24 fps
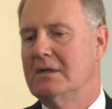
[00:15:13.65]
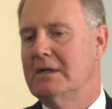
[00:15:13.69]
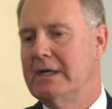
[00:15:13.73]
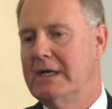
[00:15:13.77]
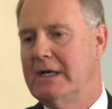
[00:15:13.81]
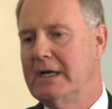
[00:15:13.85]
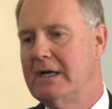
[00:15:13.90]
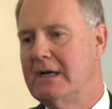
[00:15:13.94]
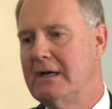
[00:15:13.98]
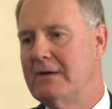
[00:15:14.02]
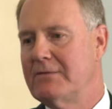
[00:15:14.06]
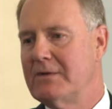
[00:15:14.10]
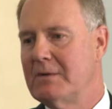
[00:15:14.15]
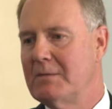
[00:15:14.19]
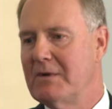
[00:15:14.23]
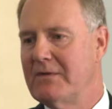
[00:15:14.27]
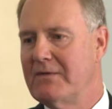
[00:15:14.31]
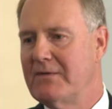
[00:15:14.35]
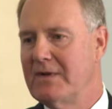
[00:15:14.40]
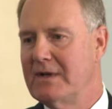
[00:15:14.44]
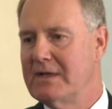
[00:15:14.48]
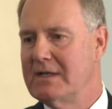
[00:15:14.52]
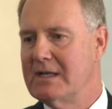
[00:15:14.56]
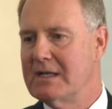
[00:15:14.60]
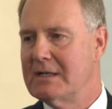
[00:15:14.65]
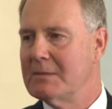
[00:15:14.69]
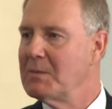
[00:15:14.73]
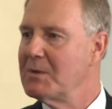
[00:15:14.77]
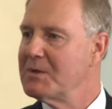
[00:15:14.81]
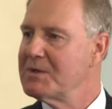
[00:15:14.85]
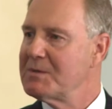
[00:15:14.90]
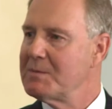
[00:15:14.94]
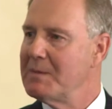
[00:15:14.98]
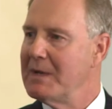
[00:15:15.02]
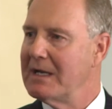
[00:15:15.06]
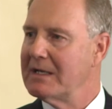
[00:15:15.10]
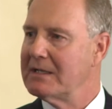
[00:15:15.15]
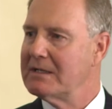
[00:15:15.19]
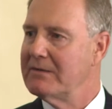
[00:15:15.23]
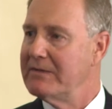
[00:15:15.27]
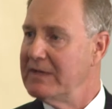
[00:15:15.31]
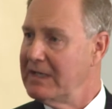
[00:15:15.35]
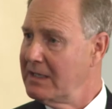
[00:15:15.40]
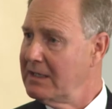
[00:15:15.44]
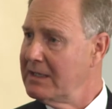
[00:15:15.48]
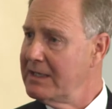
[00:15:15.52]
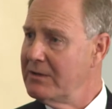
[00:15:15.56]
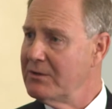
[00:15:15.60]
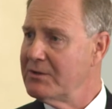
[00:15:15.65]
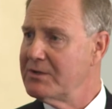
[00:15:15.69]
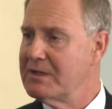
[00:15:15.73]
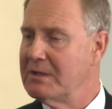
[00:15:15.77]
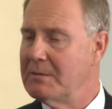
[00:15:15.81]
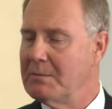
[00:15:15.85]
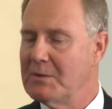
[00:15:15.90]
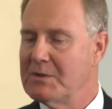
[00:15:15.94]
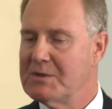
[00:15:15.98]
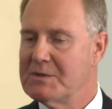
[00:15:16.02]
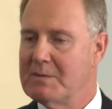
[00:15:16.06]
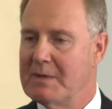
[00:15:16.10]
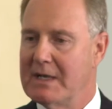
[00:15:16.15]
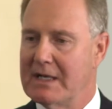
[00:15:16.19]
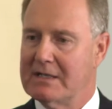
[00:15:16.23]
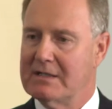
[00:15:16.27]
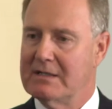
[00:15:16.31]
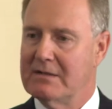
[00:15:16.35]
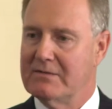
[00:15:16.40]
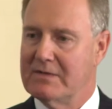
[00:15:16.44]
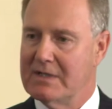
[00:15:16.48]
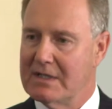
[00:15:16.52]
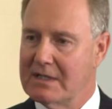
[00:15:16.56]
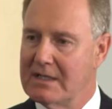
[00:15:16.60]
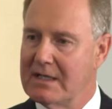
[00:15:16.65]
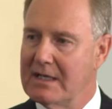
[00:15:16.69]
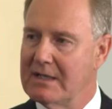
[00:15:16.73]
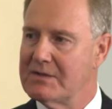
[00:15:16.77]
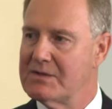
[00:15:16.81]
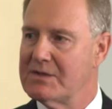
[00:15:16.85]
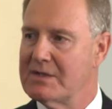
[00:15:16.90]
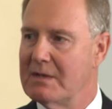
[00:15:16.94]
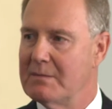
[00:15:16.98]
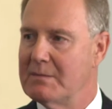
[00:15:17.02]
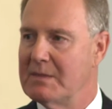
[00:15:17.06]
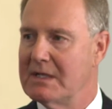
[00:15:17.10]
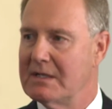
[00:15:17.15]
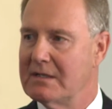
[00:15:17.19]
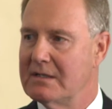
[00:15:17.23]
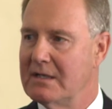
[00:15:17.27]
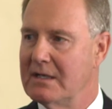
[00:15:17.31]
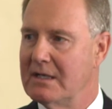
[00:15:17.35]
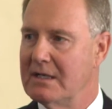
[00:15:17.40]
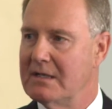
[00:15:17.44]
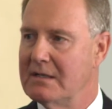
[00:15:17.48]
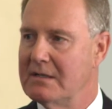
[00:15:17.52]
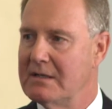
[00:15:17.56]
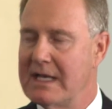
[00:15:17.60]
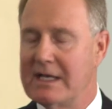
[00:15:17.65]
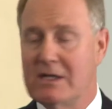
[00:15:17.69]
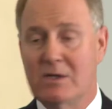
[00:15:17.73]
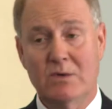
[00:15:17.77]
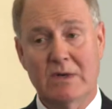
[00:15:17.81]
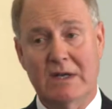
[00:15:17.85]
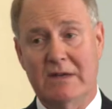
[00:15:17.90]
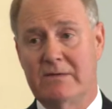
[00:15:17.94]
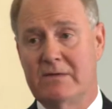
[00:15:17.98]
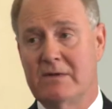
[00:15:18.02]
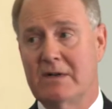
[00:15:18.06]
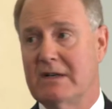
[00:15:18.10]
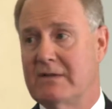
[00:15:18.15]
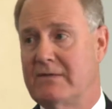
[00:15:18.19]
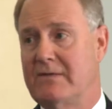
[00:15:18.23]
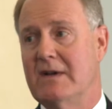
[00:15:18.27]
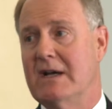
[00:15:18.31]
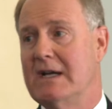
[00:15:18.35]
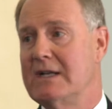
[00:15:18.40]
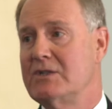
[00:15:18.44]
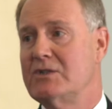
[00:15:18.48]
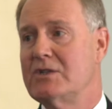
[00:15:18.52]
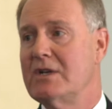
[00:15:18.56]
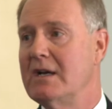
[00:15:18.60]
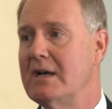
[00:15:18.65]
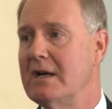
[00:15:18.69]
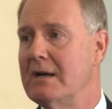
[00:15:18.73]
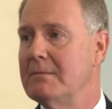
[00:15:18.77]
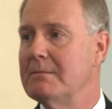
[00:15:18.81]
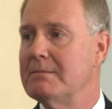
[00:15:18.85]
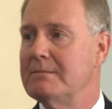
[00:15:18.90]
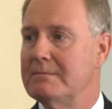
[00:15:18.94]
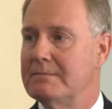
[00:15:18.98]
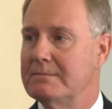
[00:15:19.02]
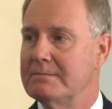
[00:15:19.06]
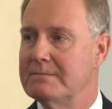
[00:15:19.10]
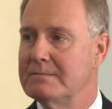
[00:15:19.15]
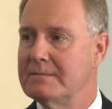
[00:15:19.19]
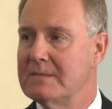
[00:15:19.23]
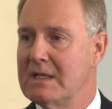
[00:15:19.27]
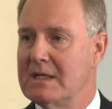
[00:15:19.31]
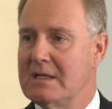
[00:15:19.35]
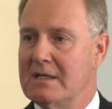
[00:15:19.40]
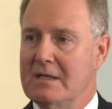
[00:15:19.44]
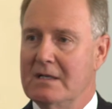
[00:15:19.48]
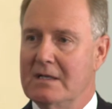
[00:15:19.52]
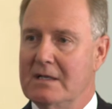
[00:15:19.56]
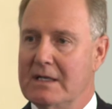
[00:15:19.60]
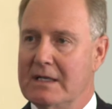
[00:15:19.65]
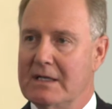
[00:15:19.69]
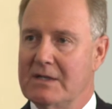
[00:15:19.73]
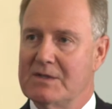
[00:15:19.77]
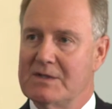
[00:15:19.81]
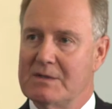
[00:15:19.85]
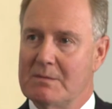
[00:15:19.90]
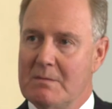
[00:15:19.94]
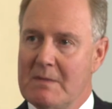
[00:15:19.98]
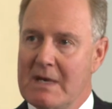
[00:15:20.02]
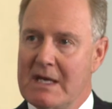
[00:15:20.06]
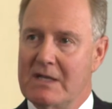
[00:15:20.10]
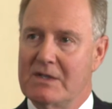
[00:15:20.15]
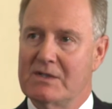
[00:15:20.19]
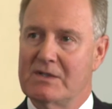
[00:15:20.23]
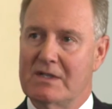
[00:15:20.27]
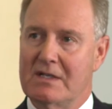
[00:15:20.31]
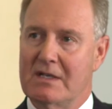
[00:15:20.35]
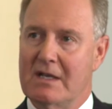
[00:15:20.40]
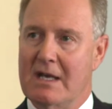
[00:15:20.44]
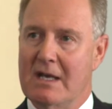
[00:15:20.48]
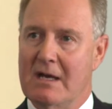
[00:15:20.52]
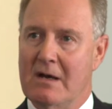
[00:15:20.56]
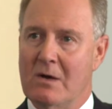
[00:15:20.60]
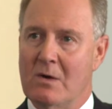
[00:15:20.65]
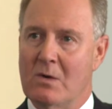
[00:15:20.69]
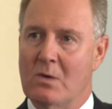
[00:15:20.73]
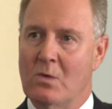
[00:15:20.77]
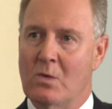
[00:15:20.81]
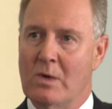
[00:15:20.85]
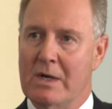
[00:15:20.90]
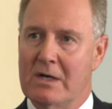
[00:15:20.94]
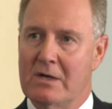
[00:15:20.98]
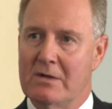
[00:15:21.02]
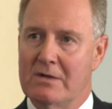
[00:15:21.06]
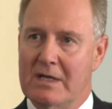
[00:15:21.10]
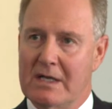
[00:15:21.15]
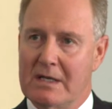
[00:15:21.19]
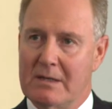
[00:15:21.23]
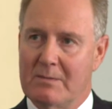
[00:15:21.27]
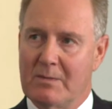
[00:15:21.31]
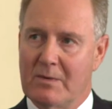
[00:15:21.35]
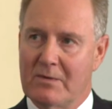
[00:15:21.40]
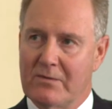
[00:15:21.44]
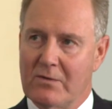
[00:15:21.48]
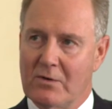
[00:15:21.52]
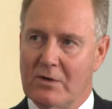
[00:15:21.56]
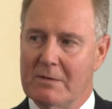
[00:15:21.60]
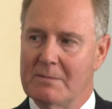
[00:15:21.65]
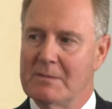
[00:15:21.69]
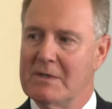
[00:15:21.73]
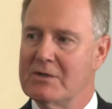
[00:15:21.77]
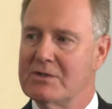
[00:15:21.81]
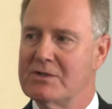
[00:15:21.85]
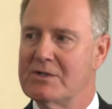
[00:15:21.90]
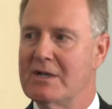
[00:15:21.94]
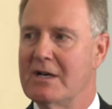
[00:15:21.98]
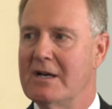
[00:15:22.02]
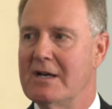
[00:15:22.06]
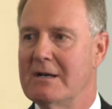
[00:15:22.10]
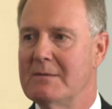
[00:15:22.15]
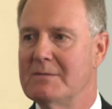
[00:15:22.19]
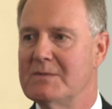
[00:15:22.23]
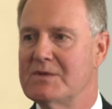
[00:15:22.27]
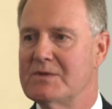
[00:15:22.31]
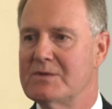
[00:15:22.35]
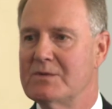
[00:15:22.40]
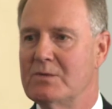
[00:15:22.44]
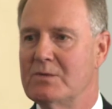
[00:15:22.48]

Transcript: uh, from a funding perspective and leadership perspective to get something done. They do a very fine job. It is amazing how well they perform their jobs